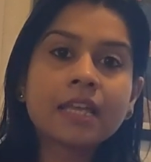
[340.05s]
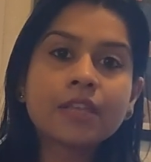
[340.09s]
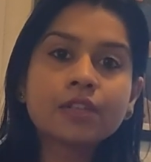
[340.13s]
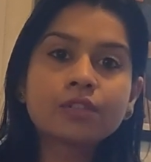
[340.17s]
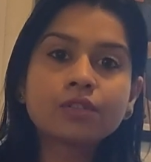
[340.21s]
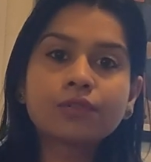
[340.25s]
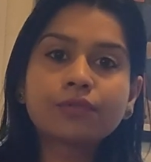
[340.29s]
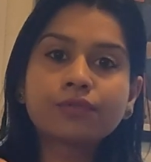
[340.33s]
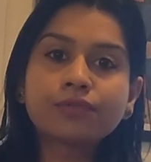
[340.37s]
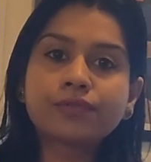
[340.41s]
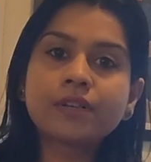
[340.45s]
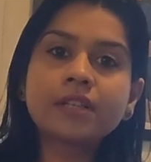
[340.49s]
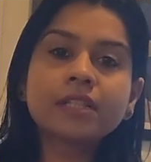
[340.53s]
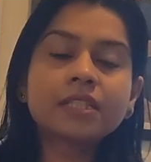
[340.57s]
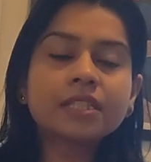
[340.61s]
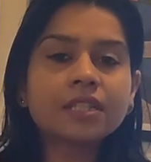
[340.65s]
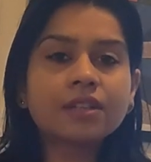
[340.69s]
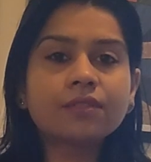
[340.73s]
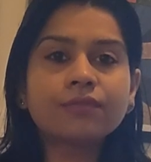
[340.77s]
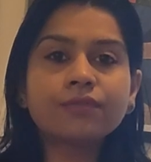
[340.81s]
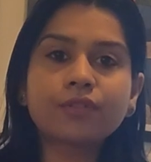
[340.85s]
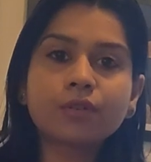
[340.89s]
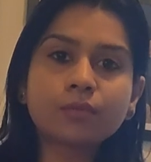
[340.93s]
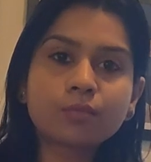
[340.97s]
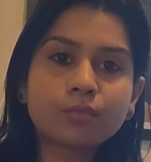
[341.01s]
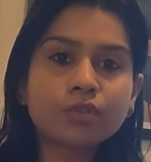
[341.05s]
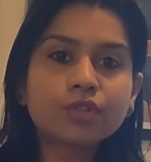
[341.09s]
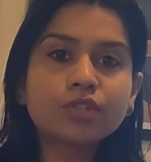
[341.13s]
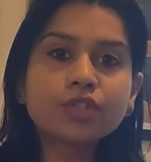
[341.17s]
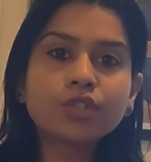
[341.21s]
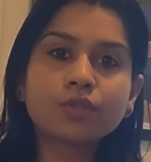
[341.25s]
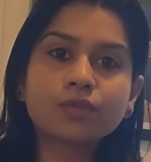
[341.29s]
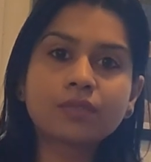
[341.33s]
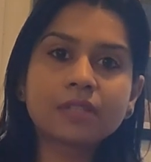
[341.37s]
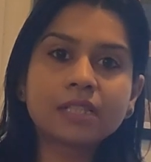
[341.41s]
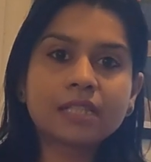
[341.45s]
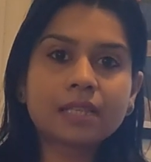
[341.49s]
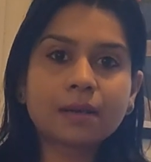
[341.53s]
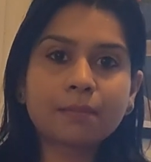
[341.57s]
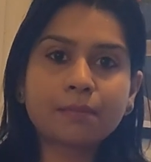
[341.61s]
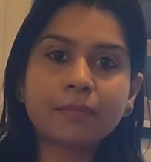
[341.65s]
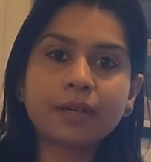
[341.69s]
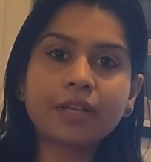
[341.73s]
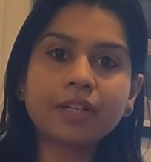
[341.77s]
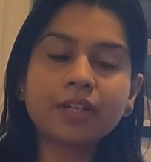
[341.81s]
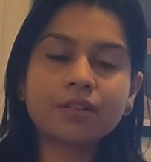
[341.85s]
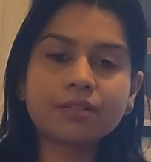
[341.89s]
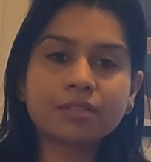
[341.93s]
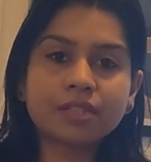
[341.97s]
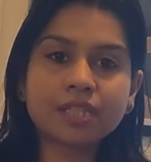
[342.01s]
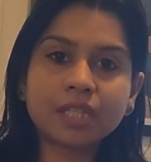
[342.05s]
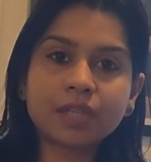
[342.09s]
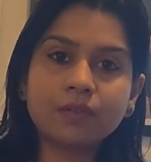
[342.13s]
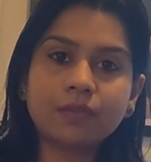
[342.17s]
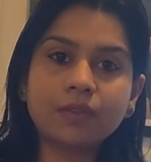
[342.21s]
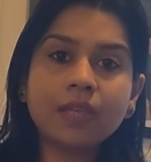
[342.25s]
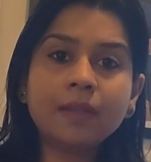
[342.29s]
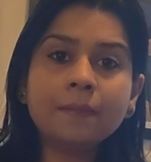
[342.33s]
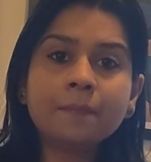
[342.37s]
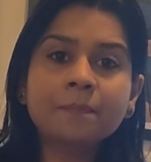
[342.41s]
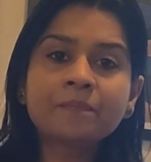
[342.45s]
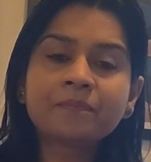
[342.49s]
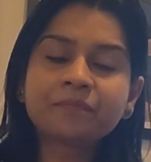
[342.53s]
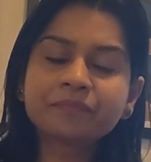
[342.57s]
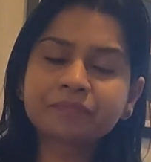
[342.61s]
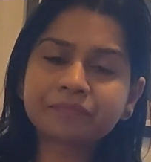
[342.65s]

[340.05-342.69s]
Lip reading: So first and foremost, you will submit your CV.